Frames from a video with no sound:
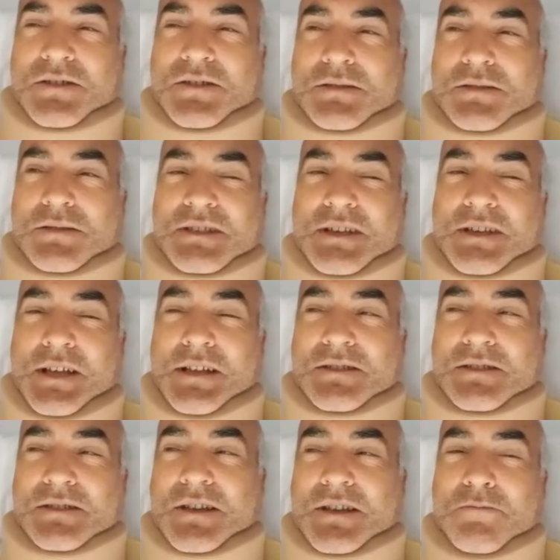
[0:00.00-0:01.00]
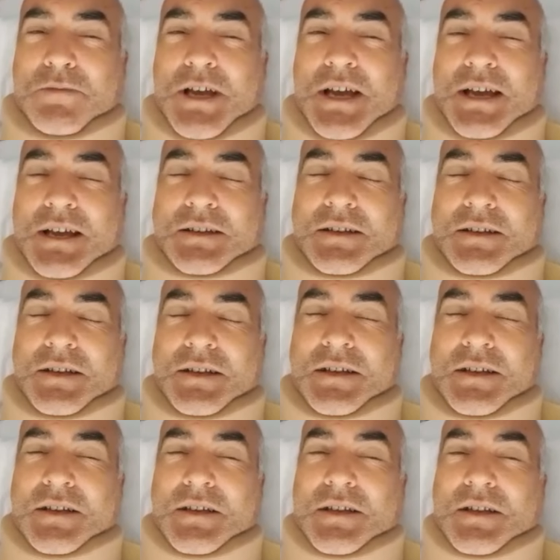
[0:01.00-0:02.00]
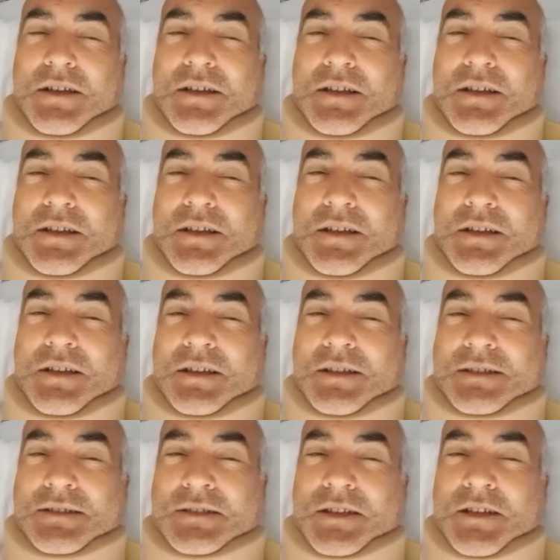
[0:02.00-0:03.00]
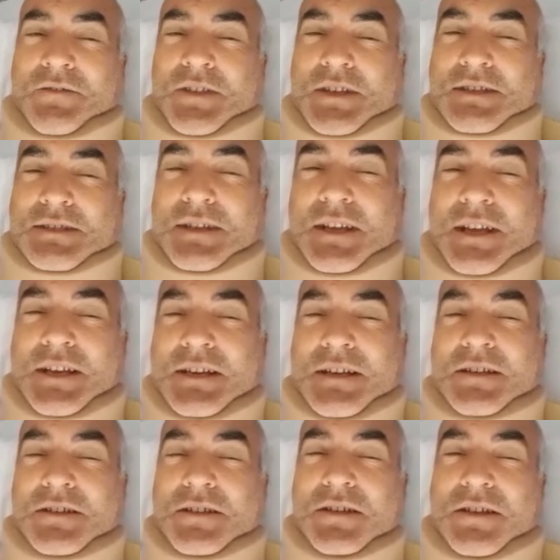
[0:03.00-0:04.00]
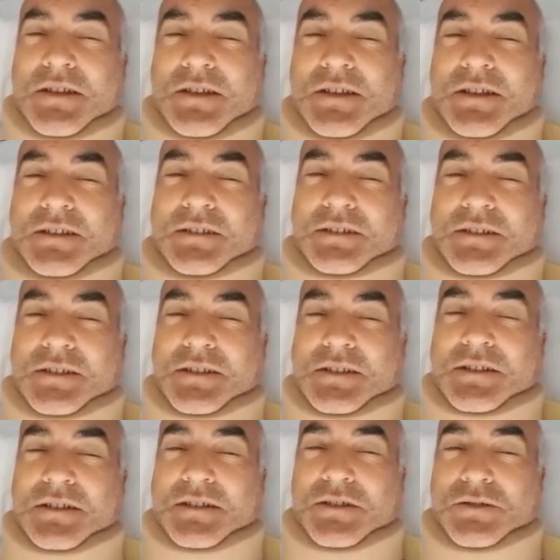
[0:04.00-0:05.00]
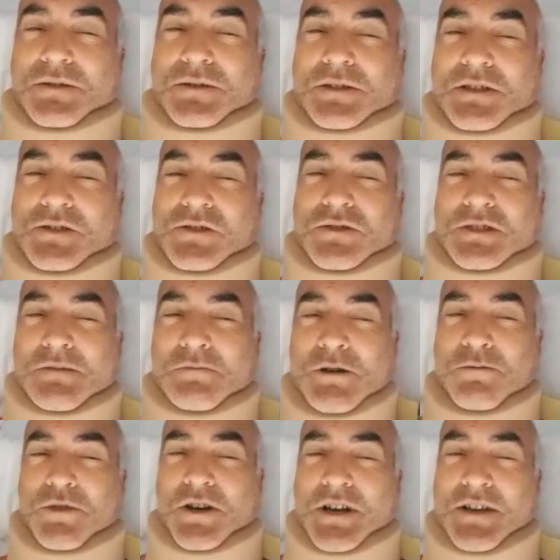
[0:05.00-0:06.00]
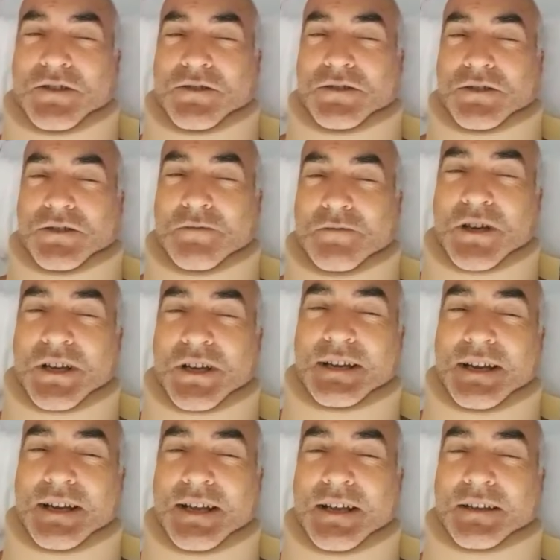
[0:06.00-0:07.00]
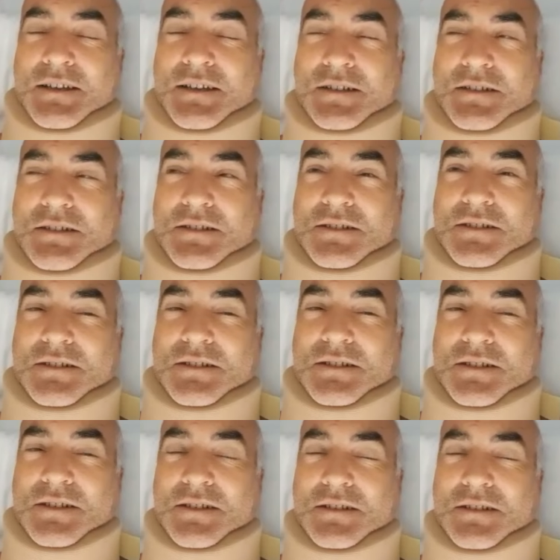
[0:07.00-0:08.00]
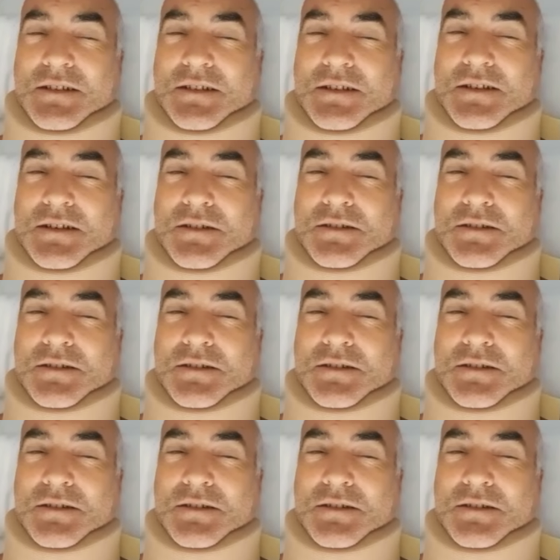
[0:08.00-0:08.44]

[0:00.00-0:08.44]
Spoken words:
on some scans to come back, see if there's any little issues in my brain or in my neck. And then